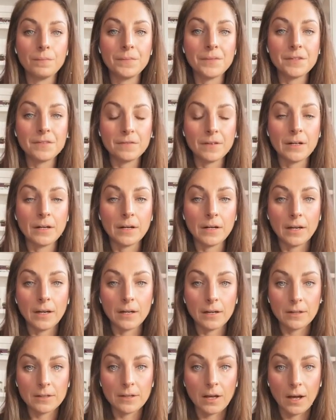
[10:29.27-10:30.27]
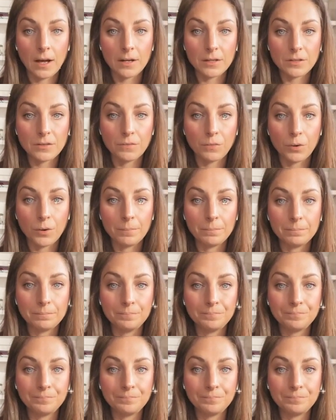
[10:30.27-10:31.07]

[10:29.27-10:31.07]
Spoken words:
divinity in its highest form,